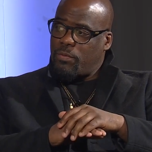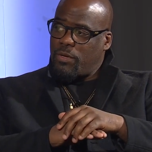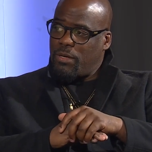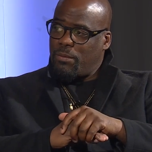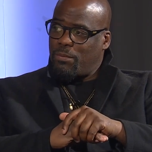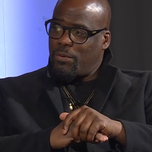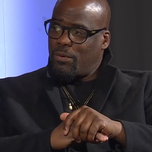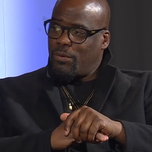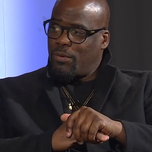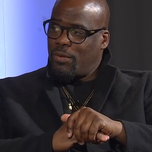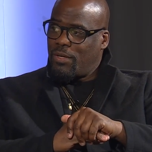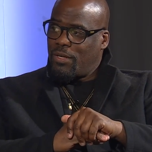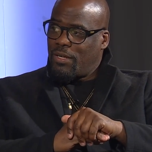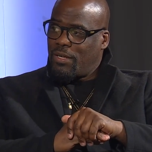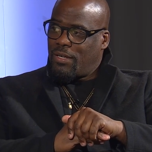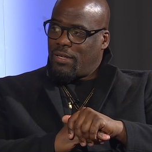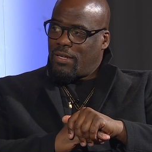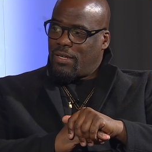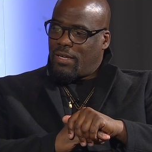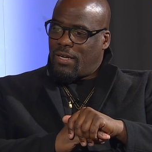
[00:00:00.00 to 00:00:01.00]
people mm-hmm.
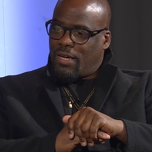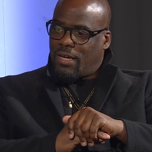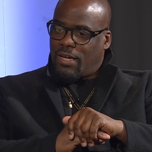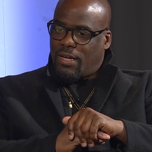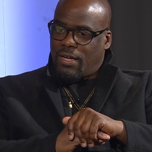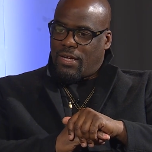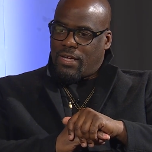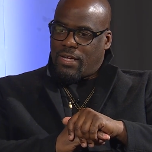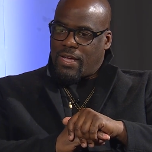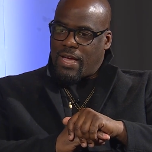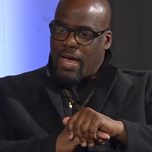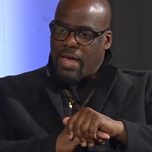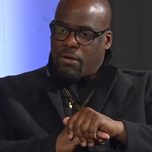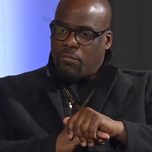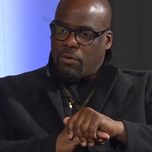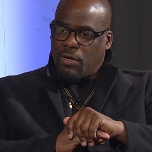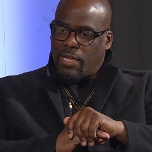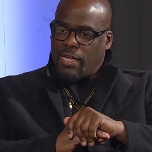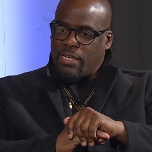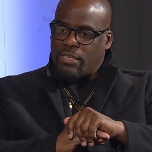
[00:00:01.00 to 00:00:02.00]
And kind of
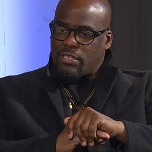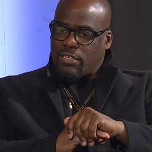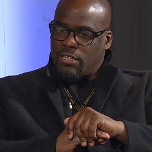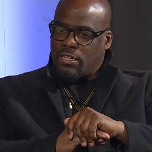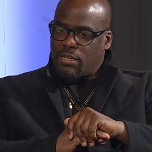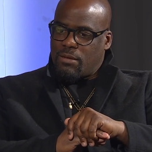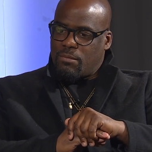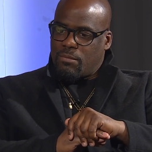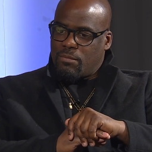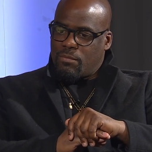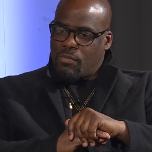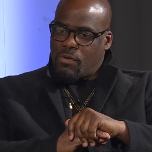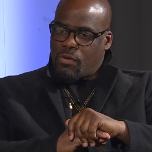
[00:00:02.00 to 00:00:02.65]
relate to them